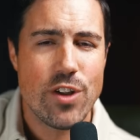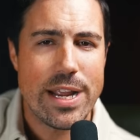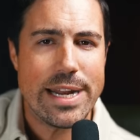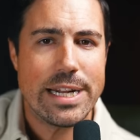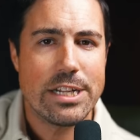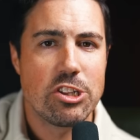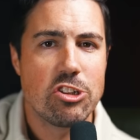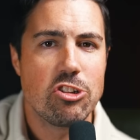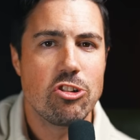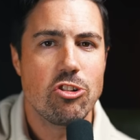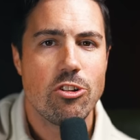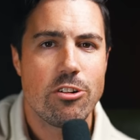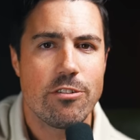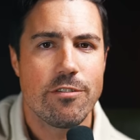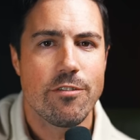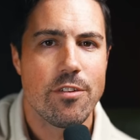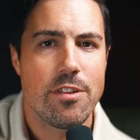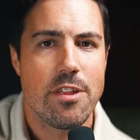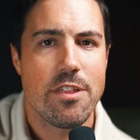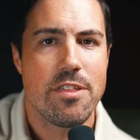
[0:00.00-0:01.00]
try to look
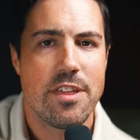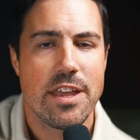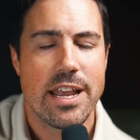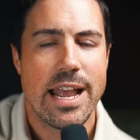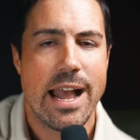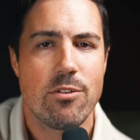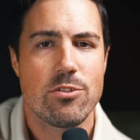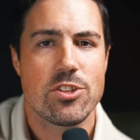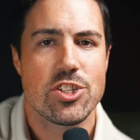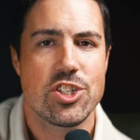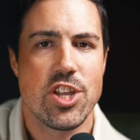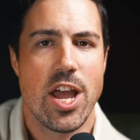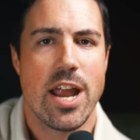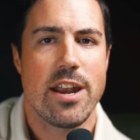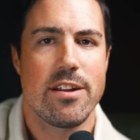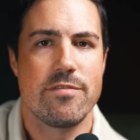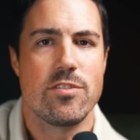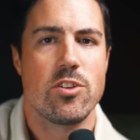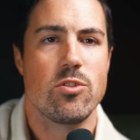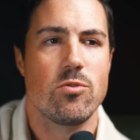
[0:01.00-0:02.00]
for the thing
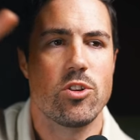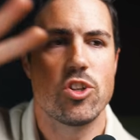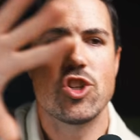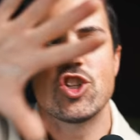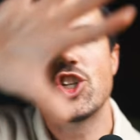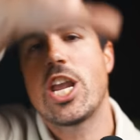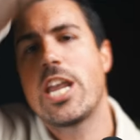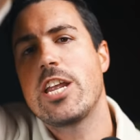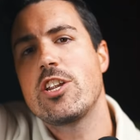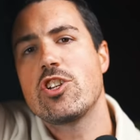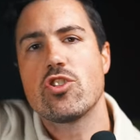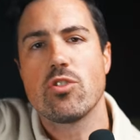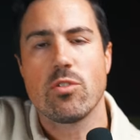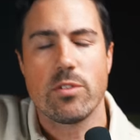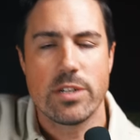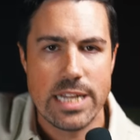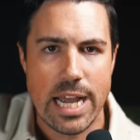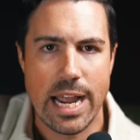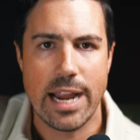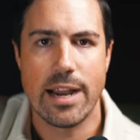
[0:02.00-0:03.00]
outside of you to change your
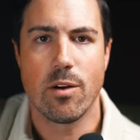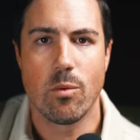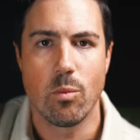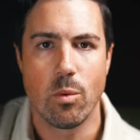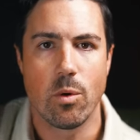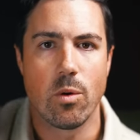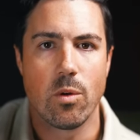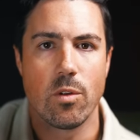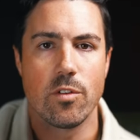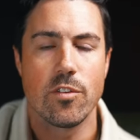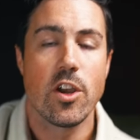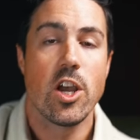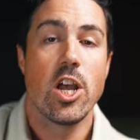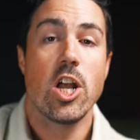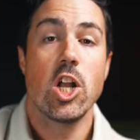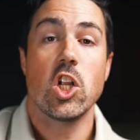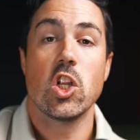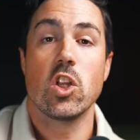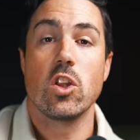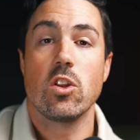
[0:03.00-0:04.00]
entire world.
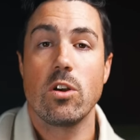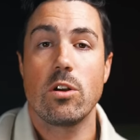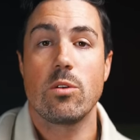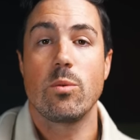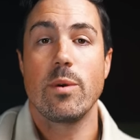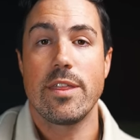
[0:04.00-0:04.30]
Look